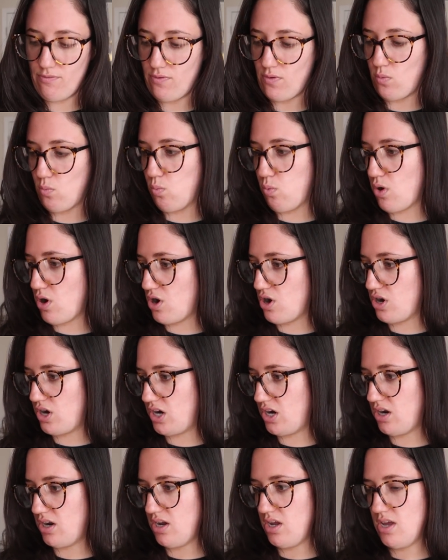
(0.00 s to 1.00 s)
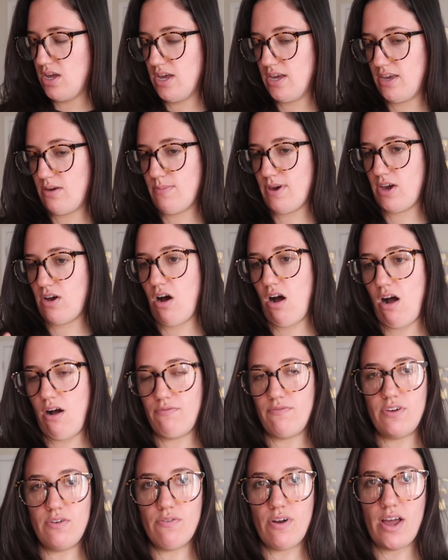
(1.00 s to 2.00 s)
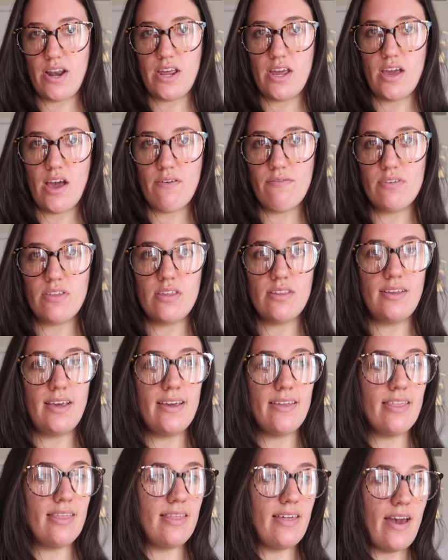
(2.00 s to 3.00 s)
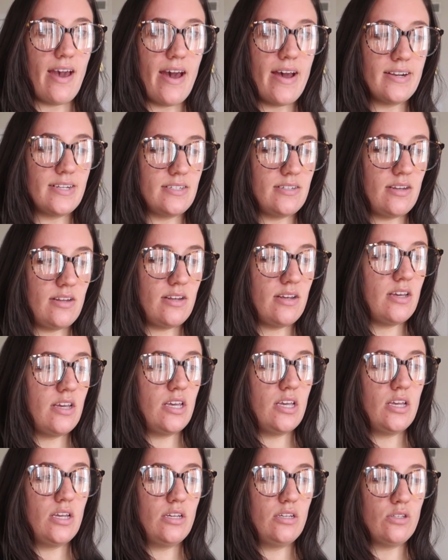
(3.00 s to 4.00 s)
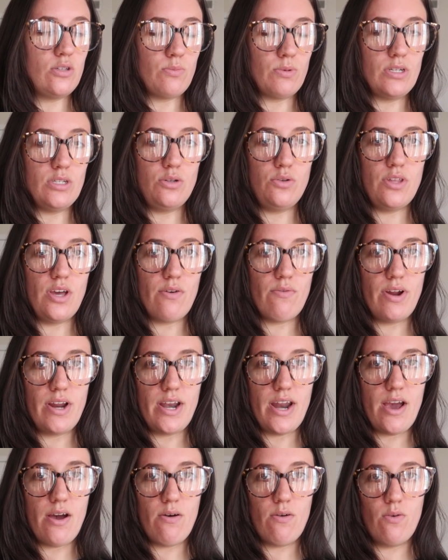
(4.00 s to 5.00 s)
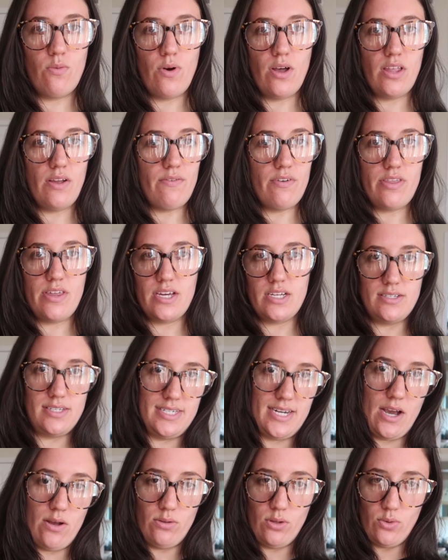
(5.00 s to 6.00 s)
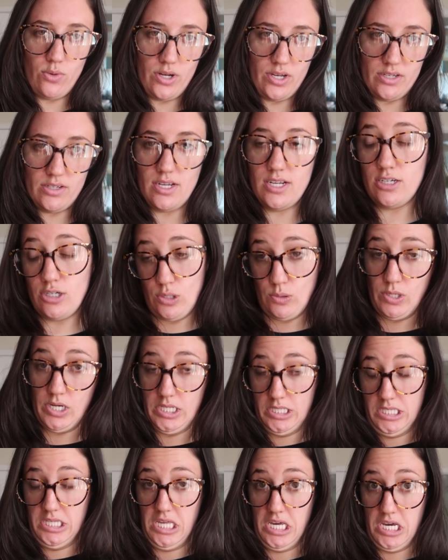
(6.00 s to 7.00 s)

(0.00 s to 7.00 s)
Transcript: for work, get my coffee ready, everything like that. So I'm gonna do that right now while everything is downloading and doing its